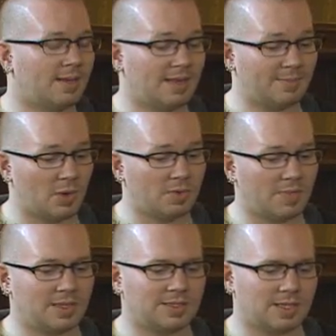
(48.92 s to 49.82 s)
they both
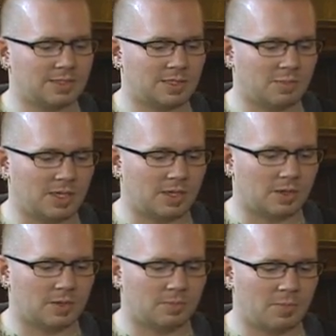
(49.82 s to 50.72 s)
made sense to me,
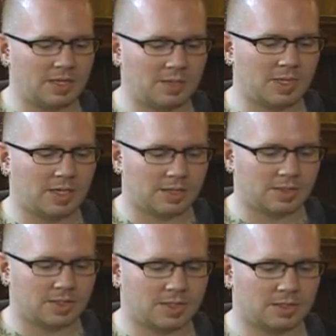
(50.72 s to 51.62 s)
mainly
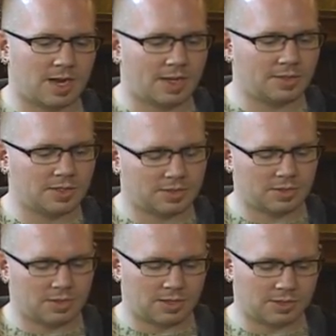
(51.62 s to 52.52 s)
because I
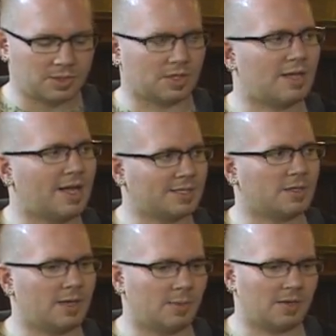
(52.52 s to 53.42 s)
understood the
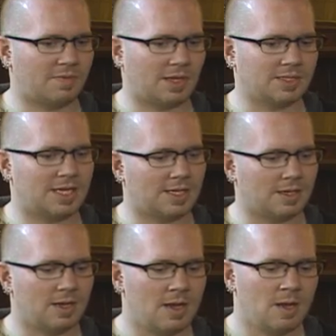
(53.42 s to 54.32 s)
classical element of things in it,
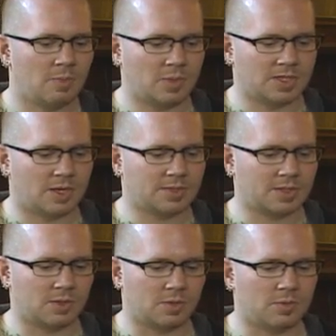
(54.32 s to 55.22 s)
but it was
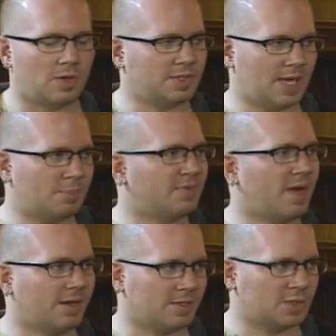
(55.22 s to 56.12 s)
also all these
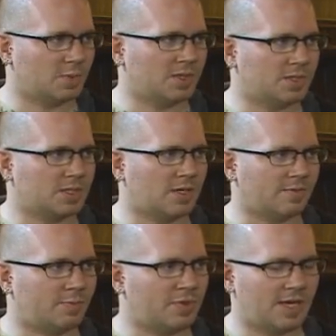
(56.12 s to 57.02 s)
amplified instruments kind
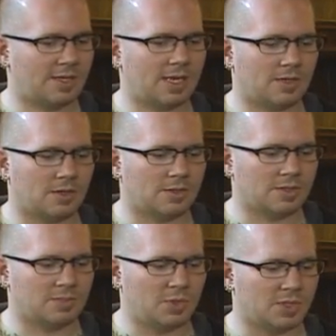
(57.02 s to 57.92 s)
of playing together in
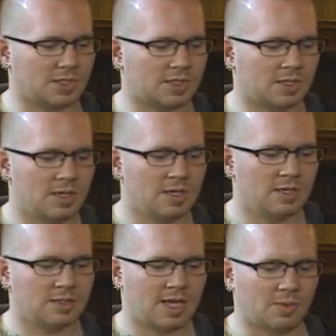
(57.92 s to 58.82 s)
this music
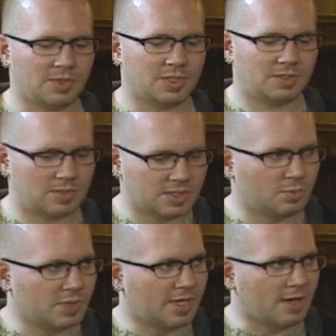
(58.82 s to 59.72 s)
that was this
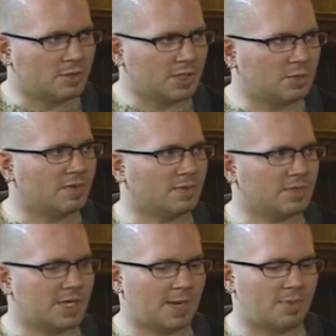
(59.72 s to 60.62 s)
really energy-driven
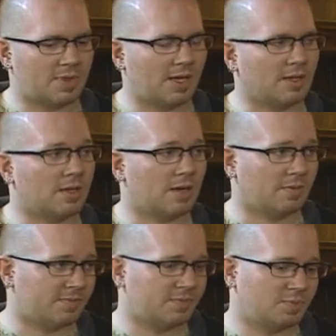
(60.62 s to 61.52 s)
type thing, kind
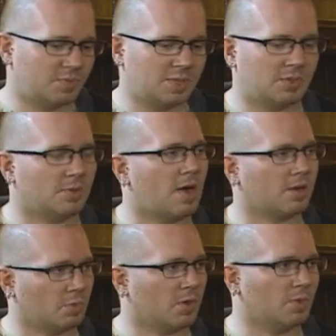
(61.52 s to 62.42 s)
of similar to rock
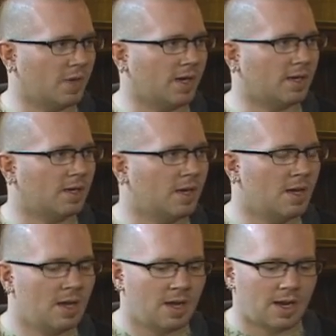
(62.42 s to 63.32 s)
and roll in a way.
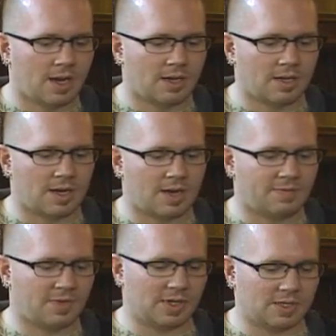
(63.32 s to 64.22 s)
And I
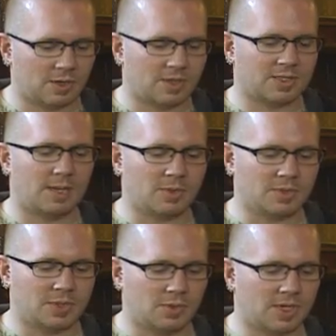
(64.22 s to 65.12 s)
like their
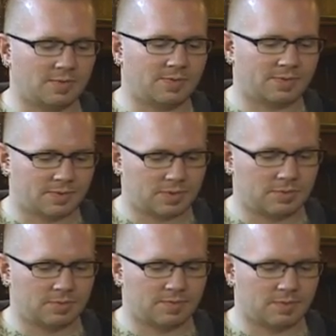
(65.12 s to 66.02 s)
ensembles do kind
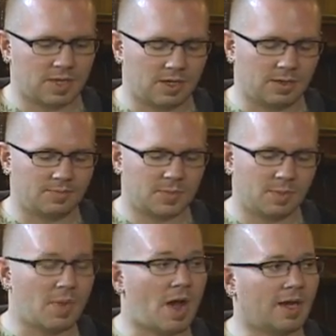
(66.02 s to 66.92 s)
of
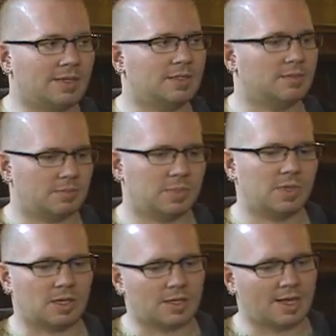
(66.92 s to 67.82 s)
combined
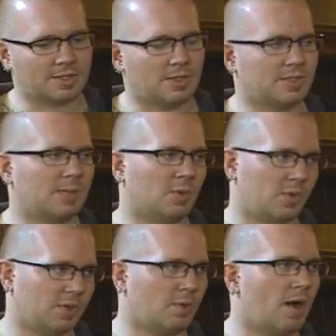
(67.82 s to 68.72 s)
like a classical ensemble
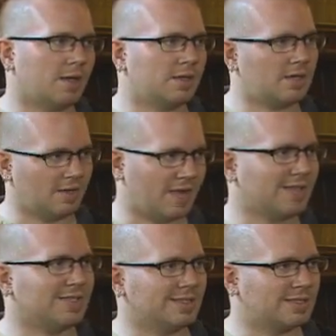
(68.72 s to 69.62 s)
with a rock kind of
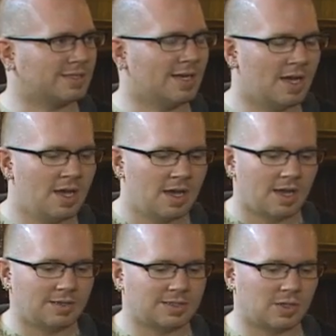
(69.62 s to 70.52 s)
essence.
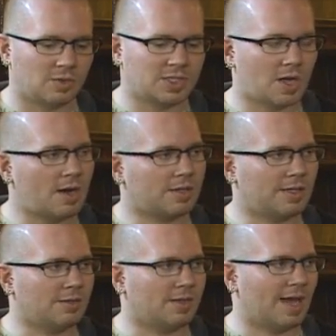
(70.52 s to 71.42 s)
And so
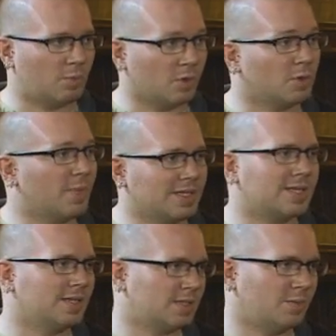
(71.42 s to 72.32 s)
sonically, that world made
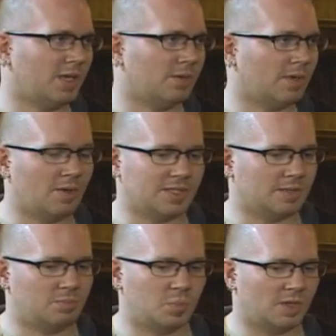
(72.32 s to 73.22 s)
sense to me when I was
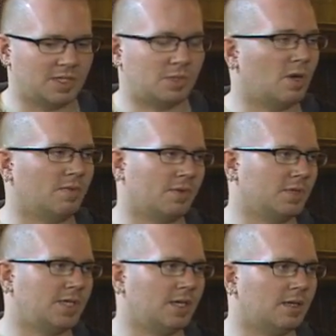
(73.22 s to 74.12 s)
like 12 or
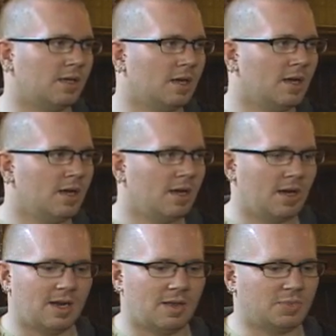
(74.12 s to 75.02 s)
13,
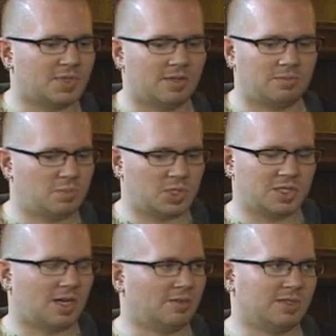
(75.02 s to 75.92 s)
and I just
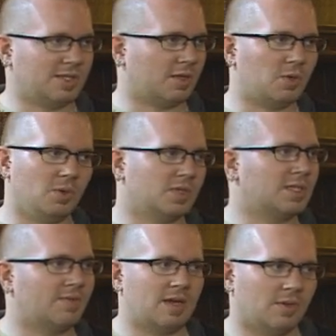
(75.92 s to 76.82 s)
thought this was like the coolest
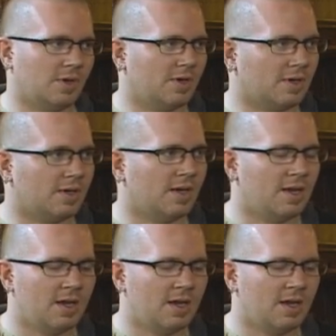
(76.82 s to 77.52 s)
stuff I'd ever heard.